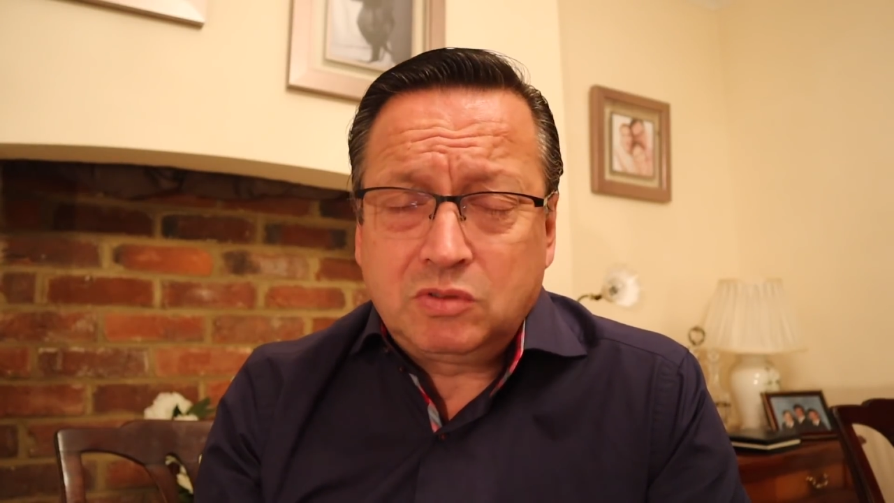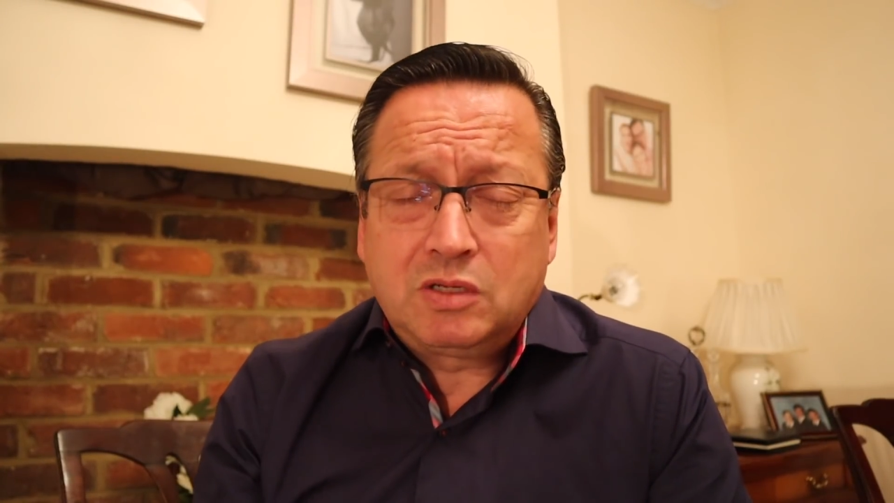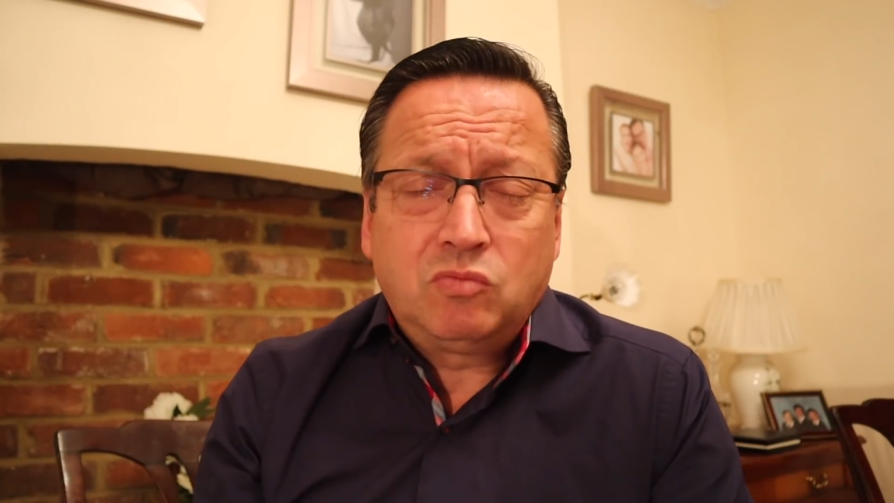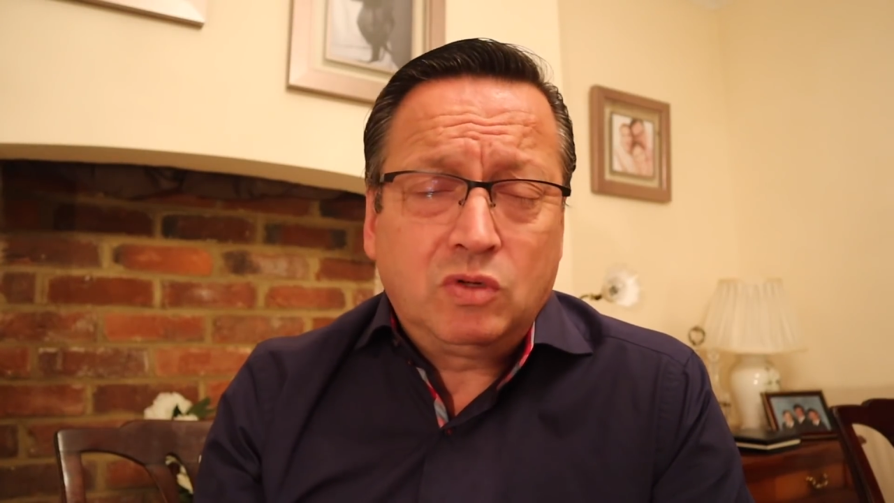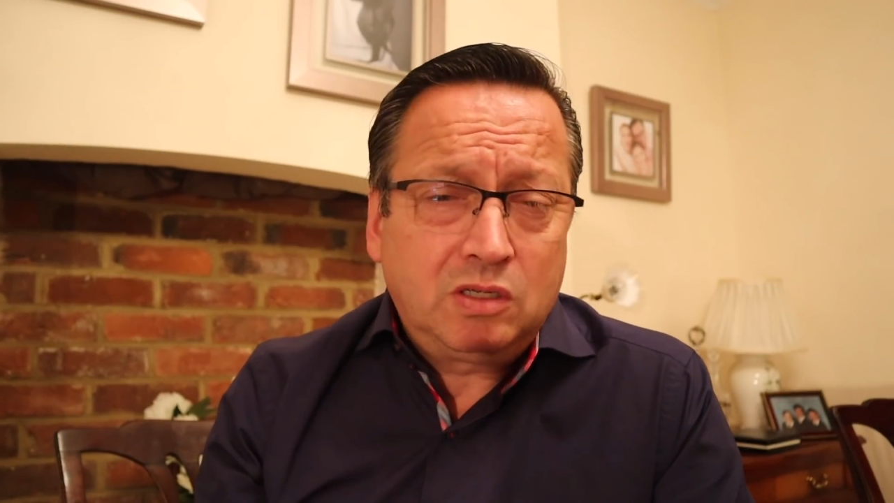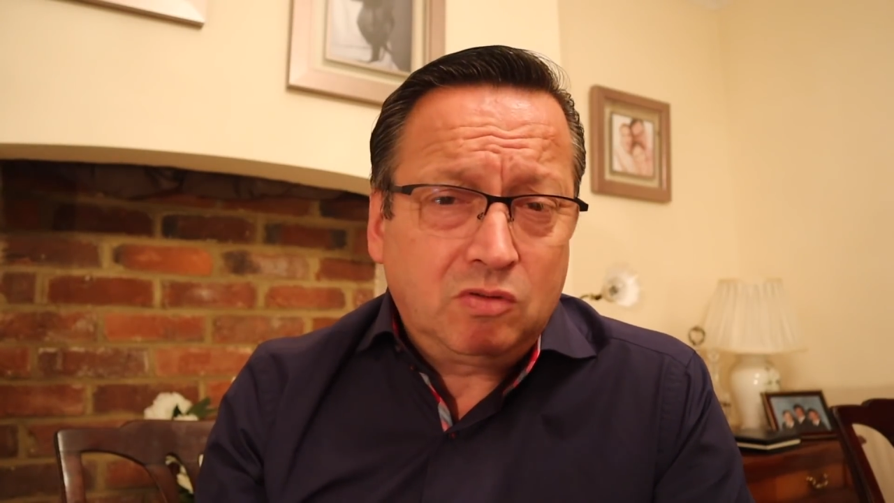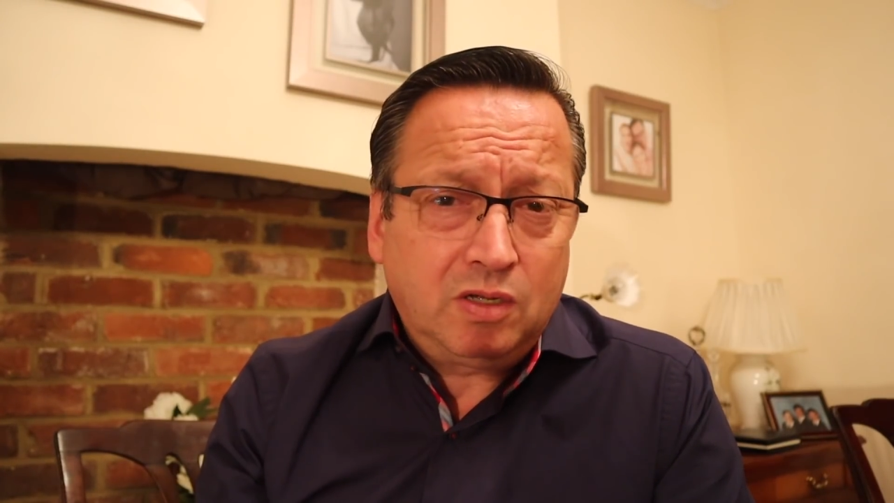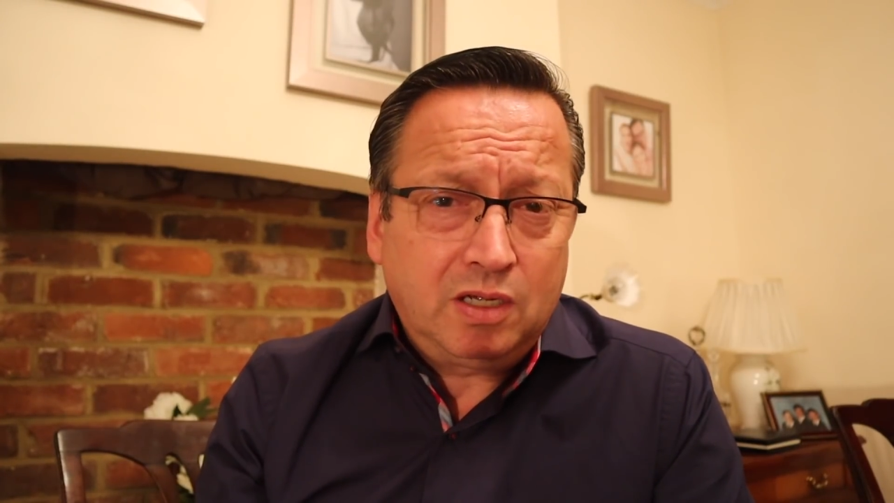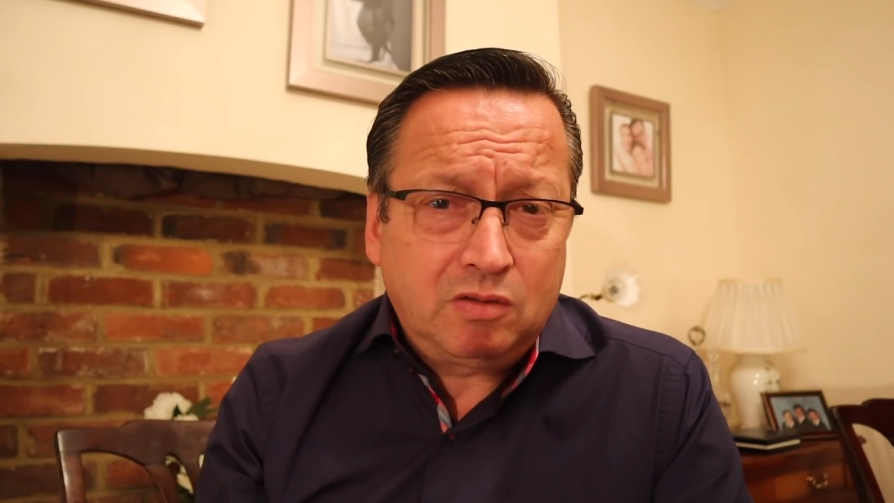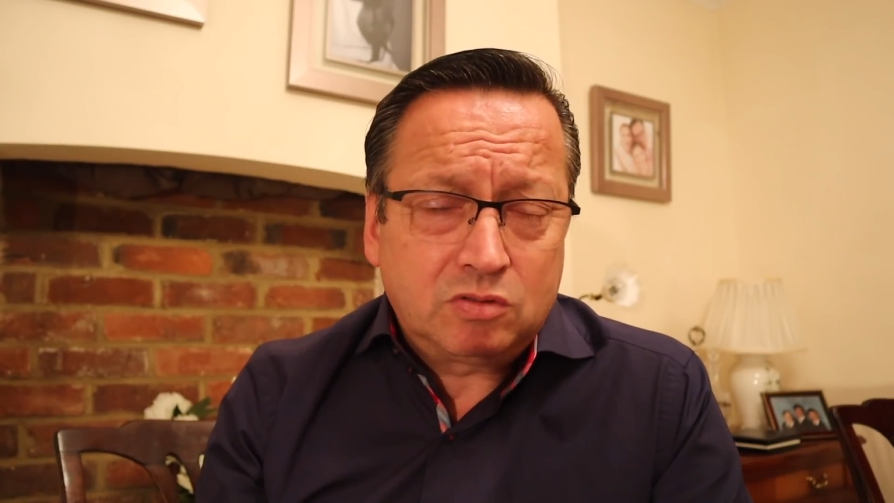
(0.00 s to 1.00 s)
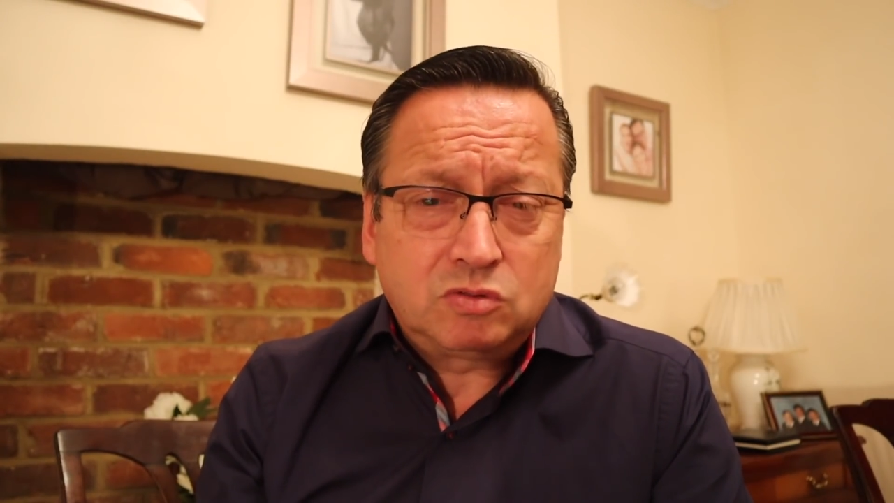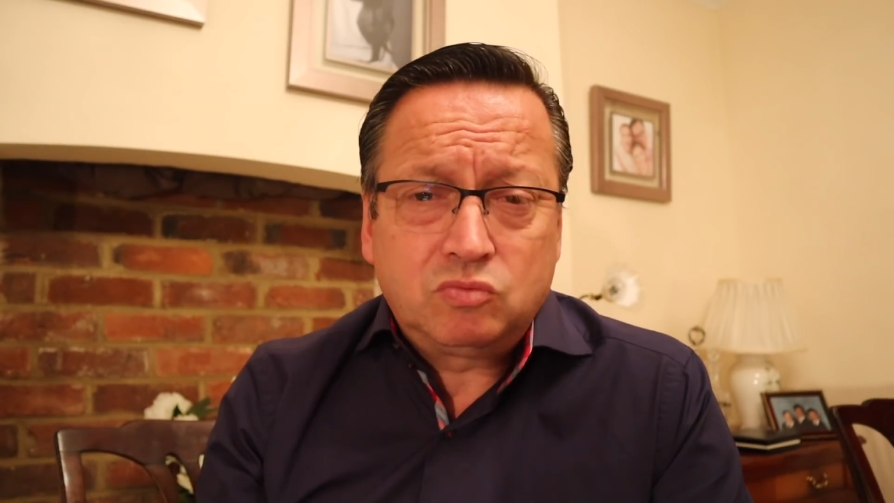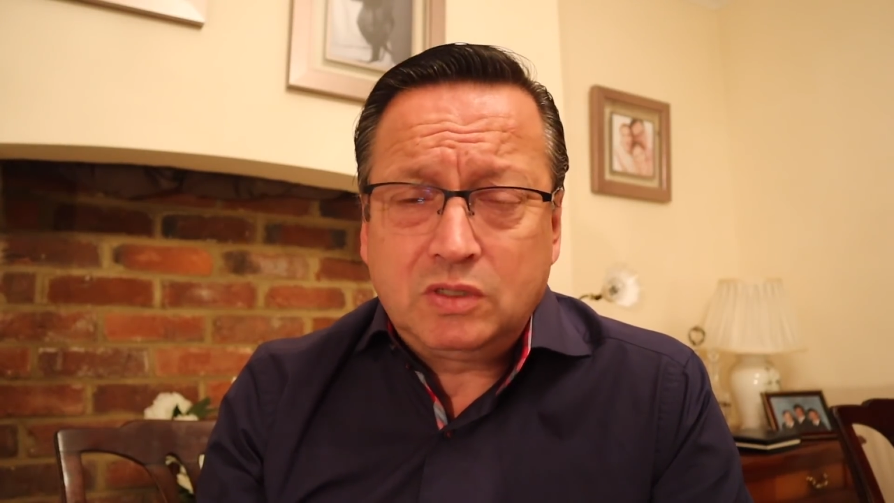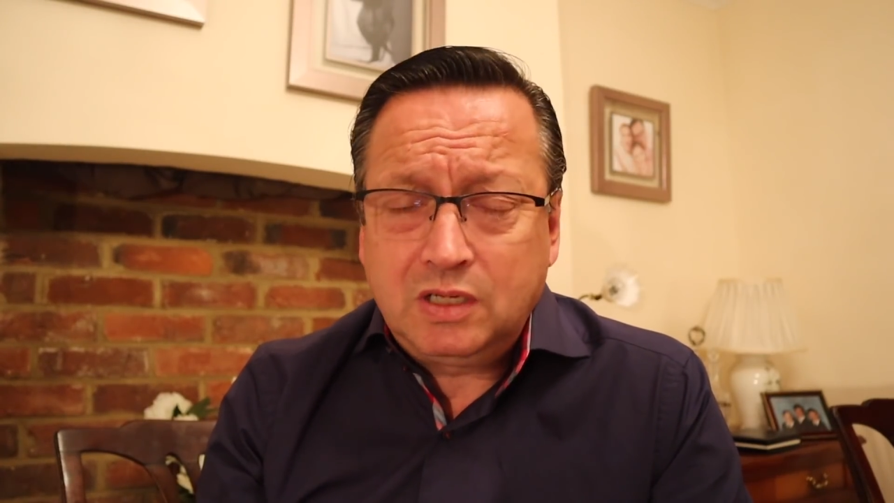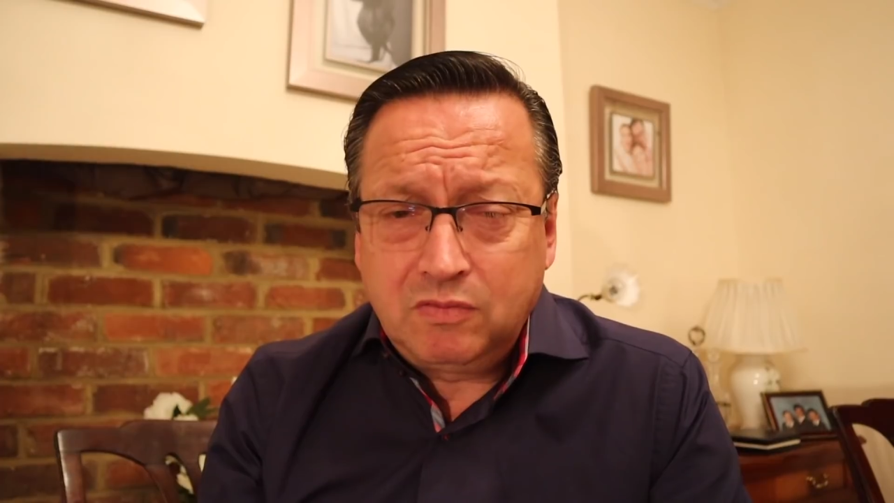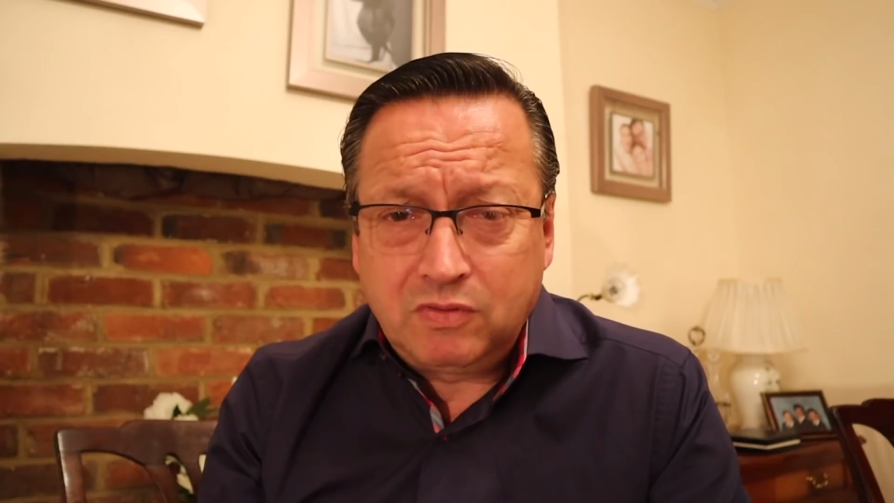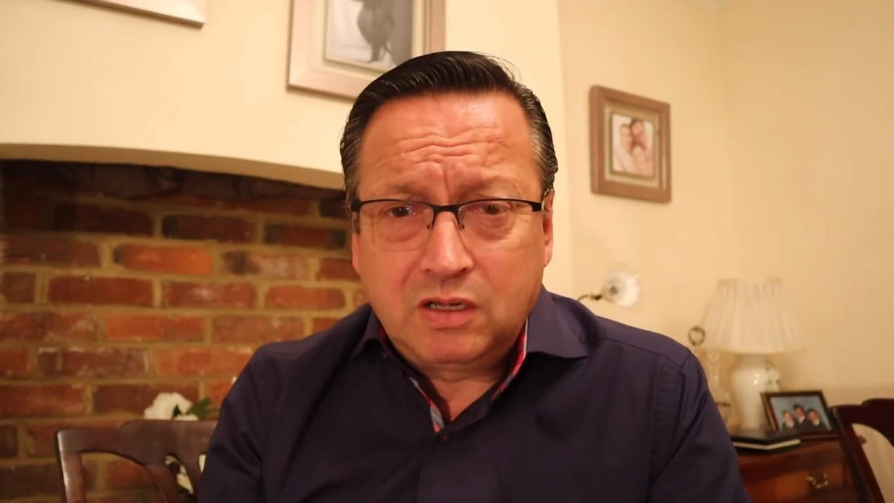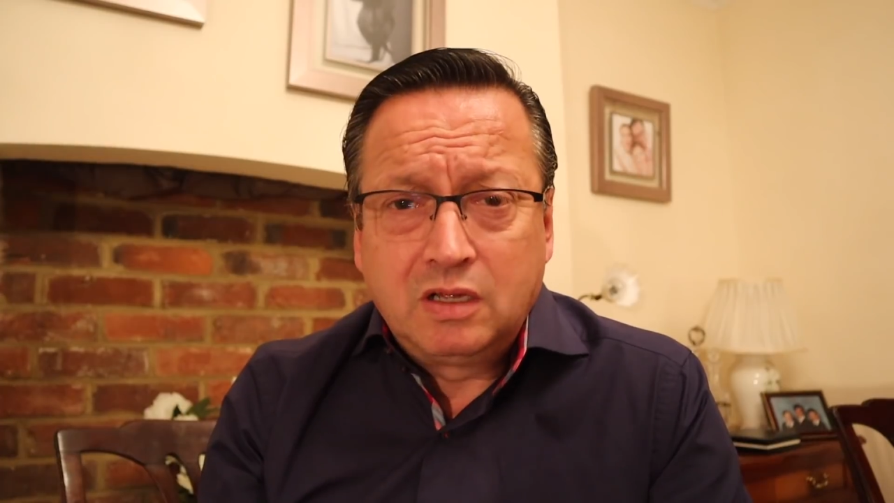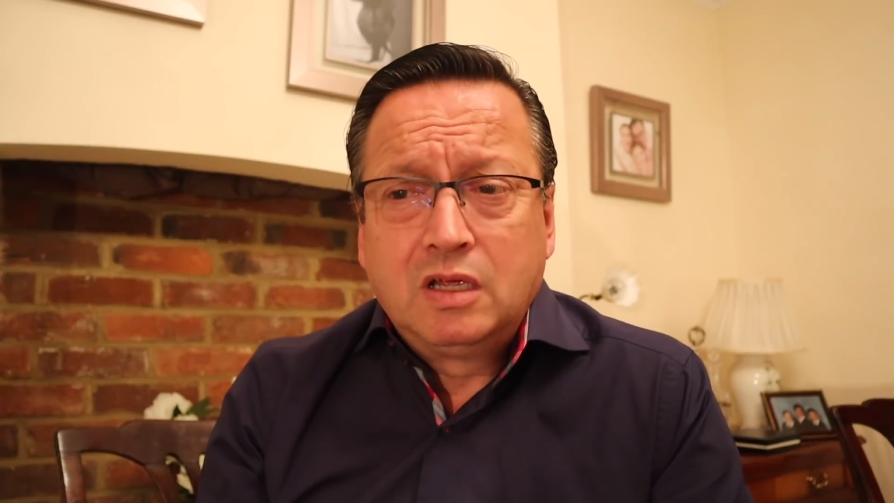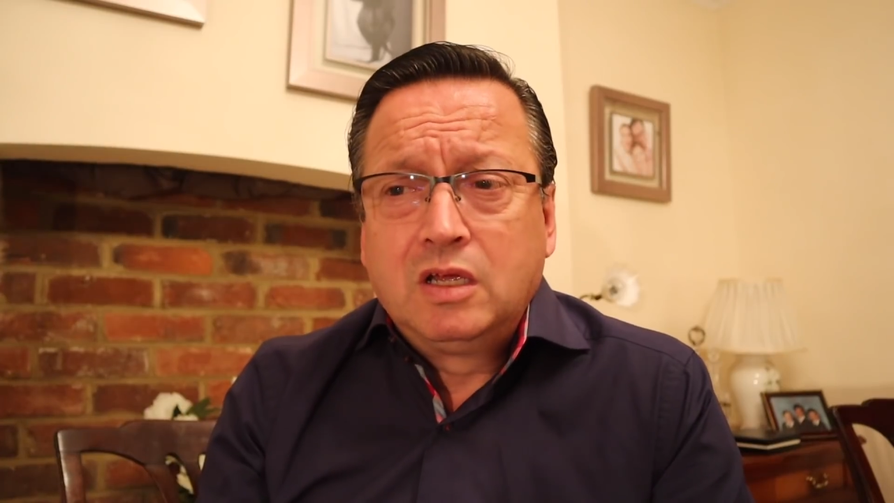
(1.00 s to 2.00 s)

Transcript: we can rent your house, whatever.